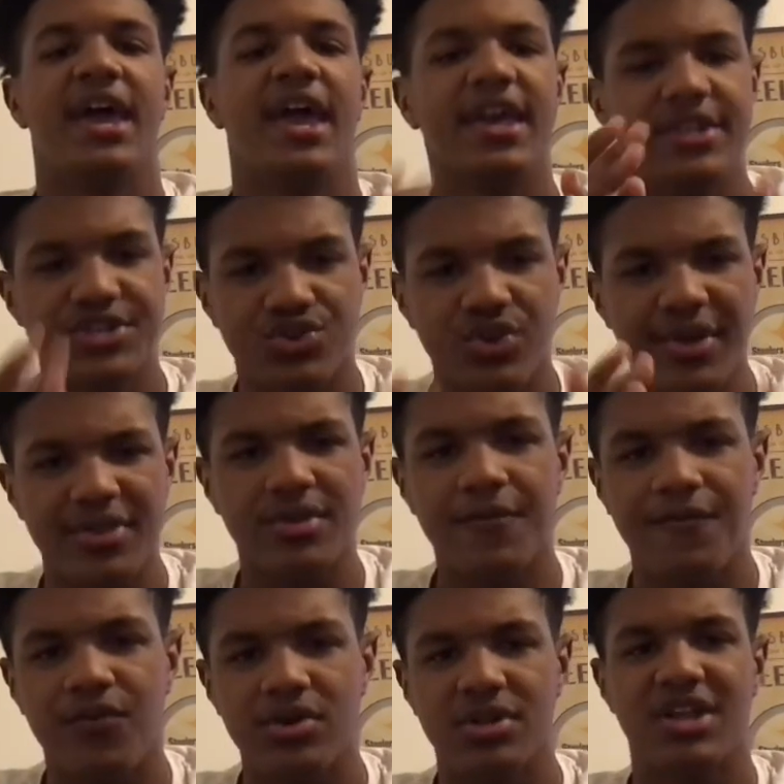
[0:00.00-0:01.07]
And the strength of the
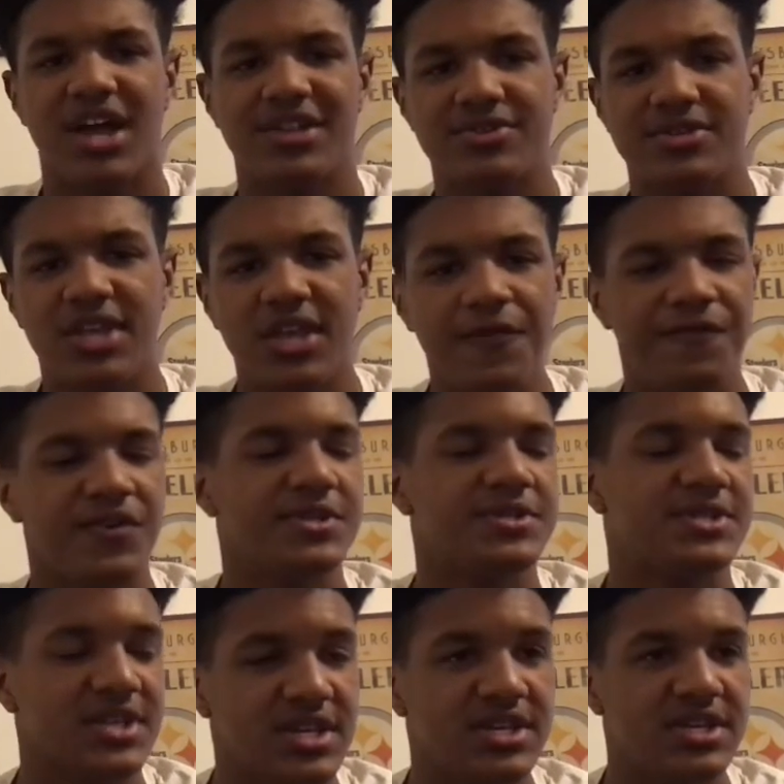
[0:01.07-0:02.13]
49ers'
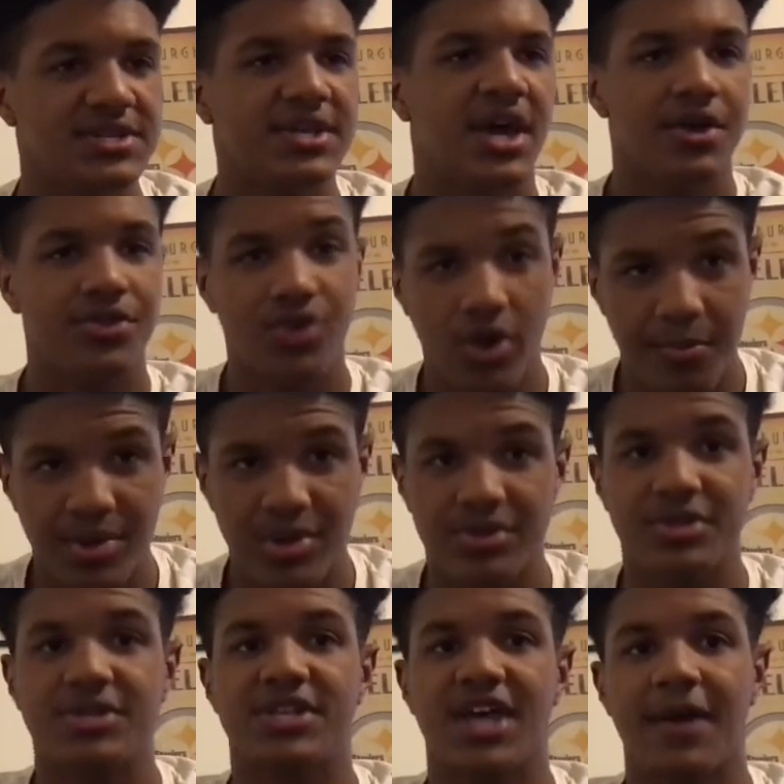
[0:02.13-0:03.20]
defense is their
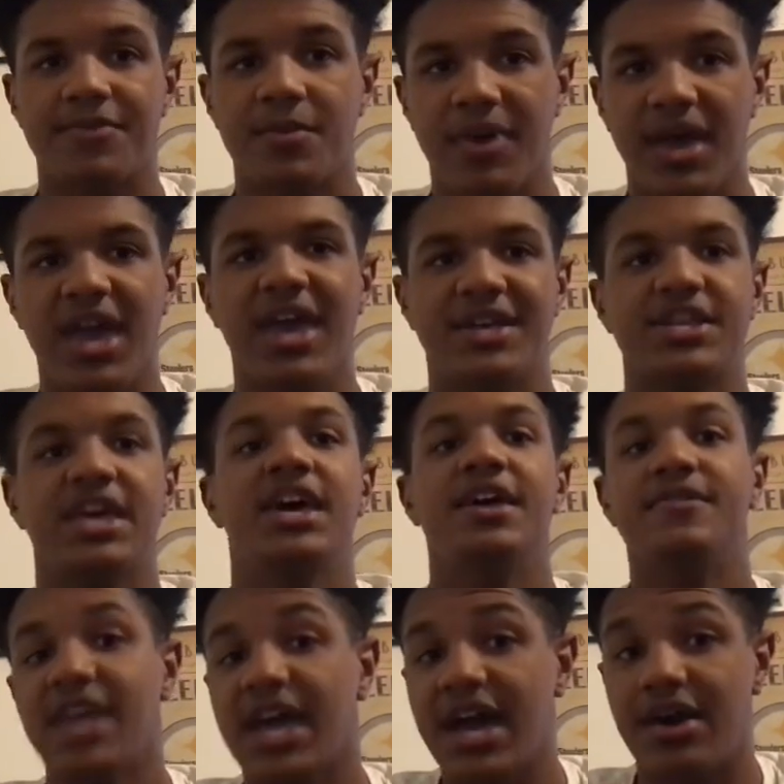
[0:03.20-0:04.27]
ability to stop the pass.
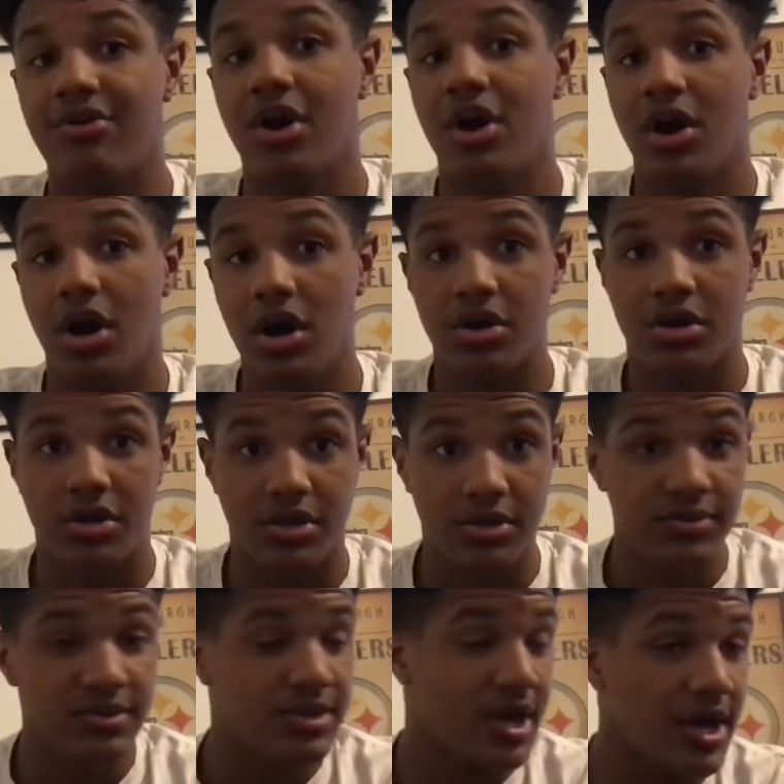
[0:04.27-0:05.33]
Now,
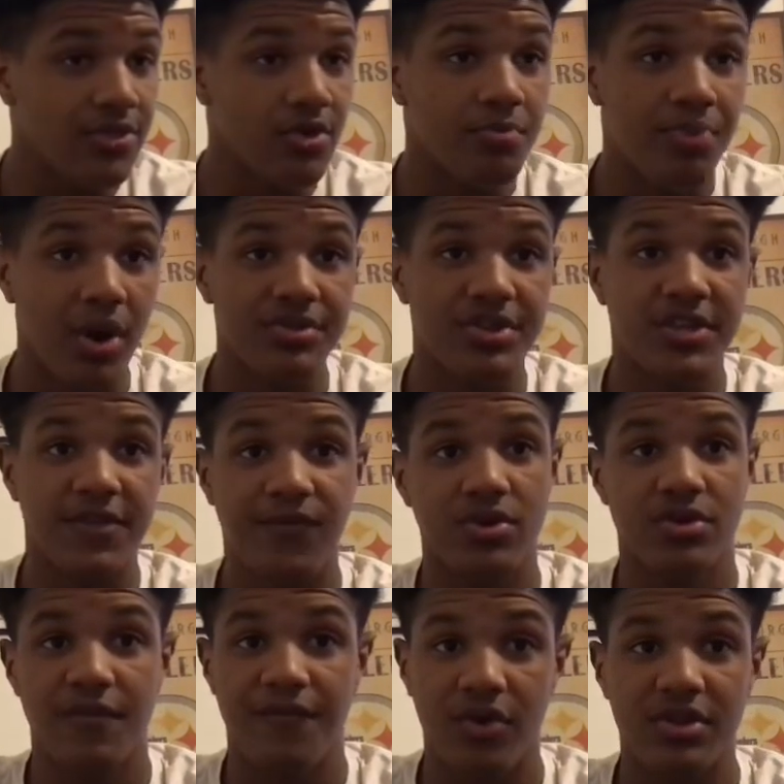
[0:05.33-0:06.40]
another bonus for
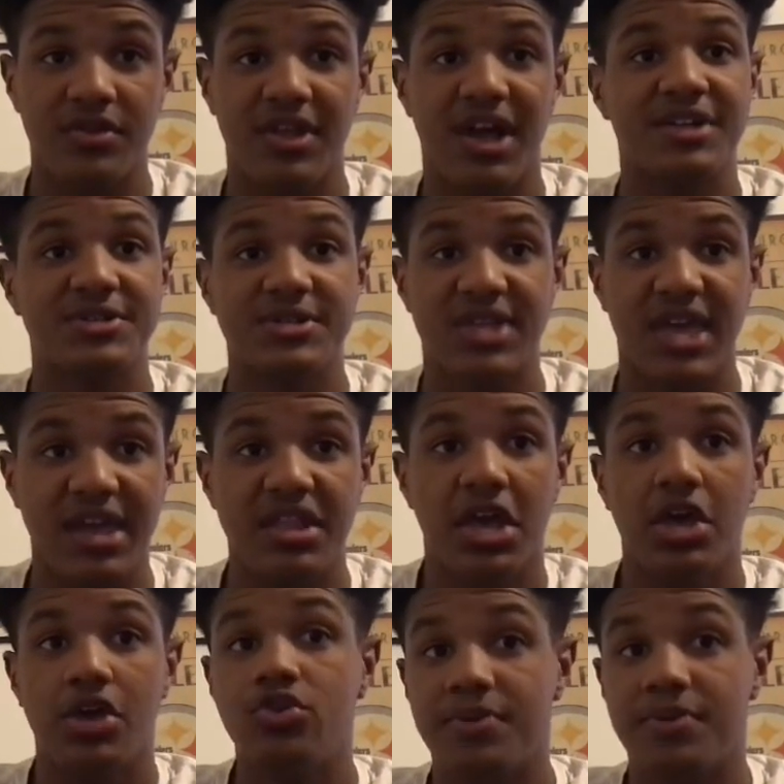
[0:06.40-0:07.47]
the 49ers is that
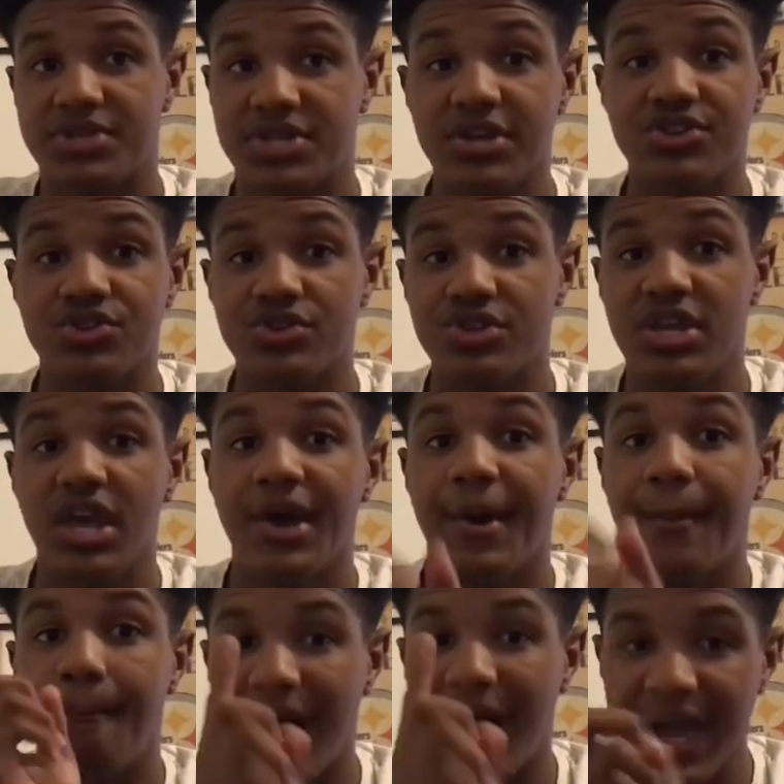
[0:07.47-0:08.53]
you potentially
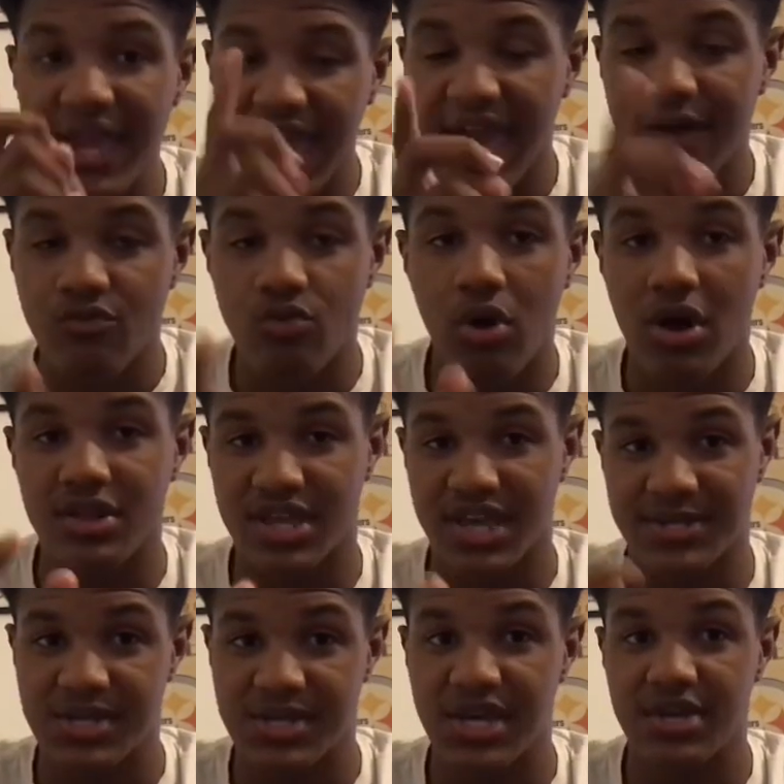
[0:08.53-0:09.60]
might have Quan
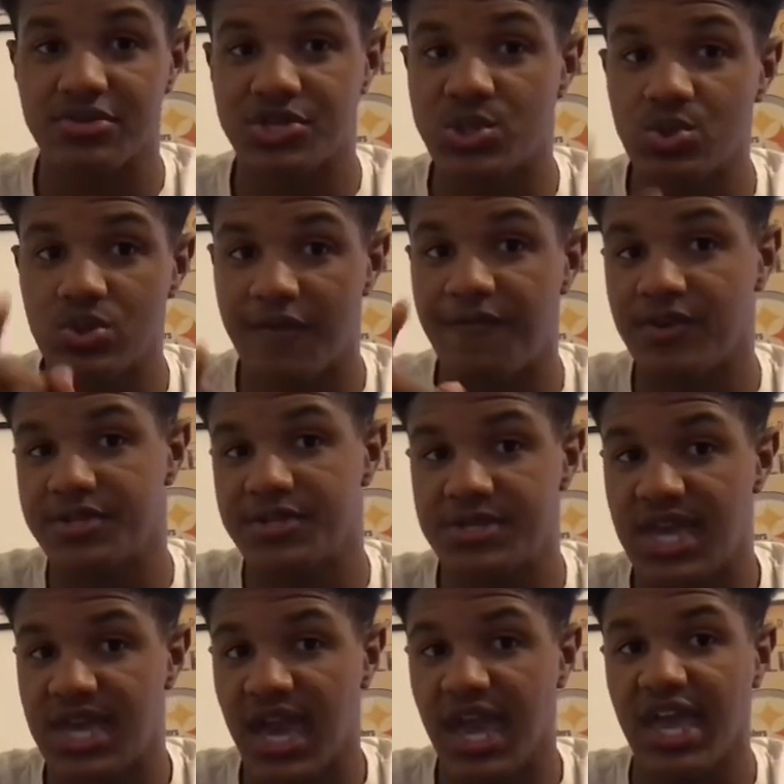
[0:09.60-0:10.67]
Alexander suit up for this
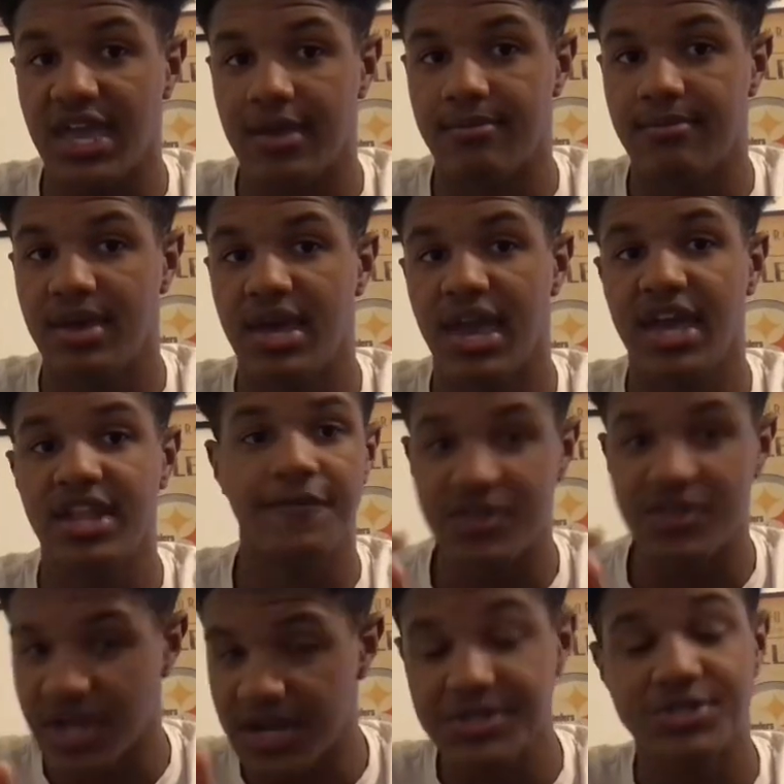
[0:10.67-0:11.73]
game. And if he
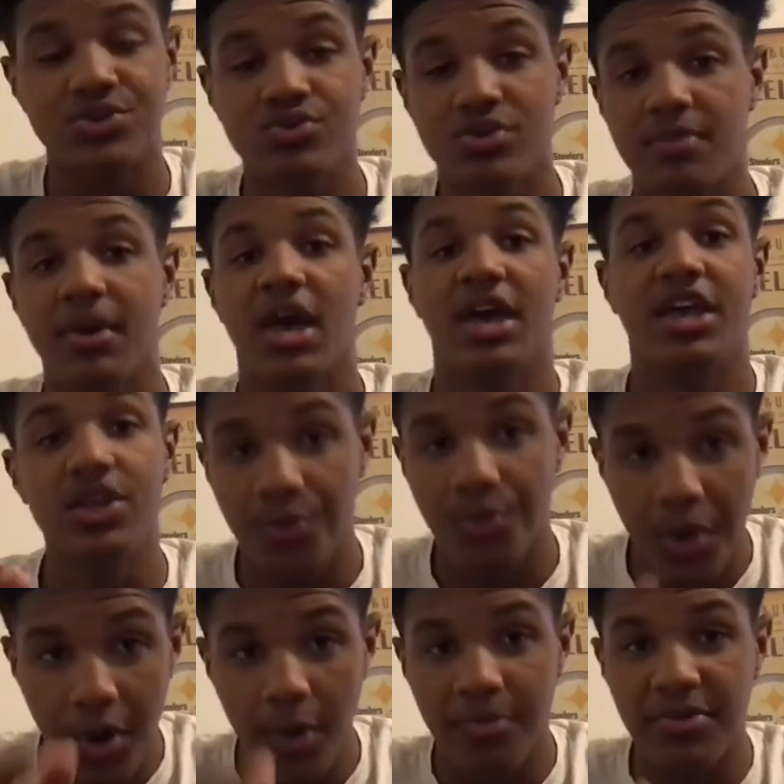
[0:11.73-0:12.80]
doesn't suit up, he
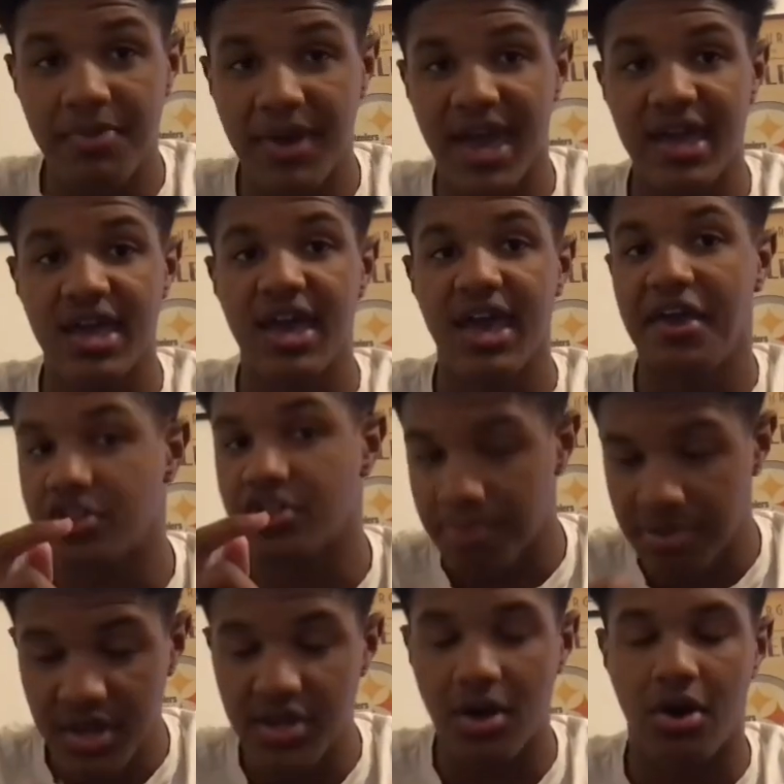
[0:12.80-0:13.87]
will be back in the
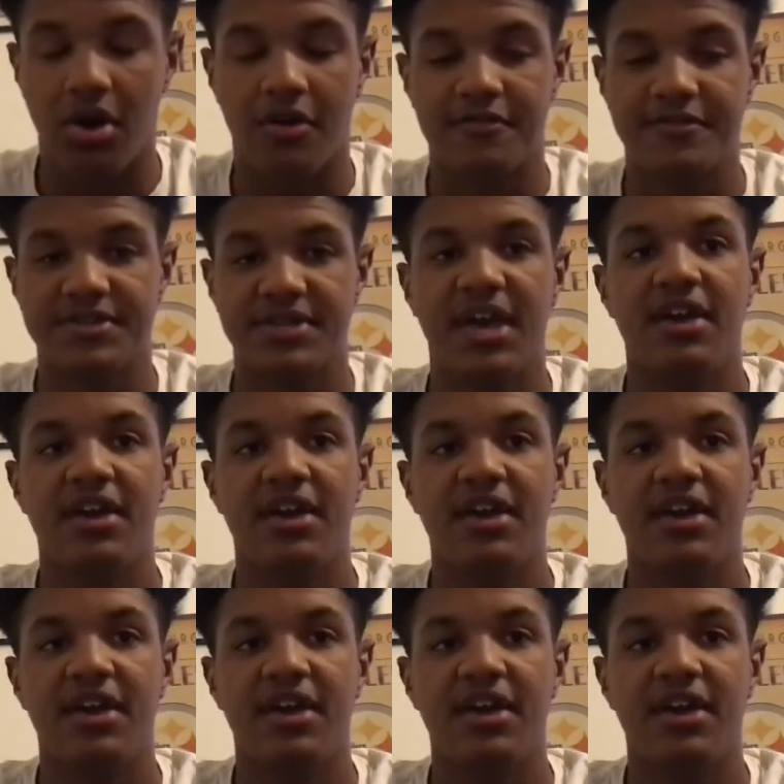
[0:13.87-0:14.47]
playoffs.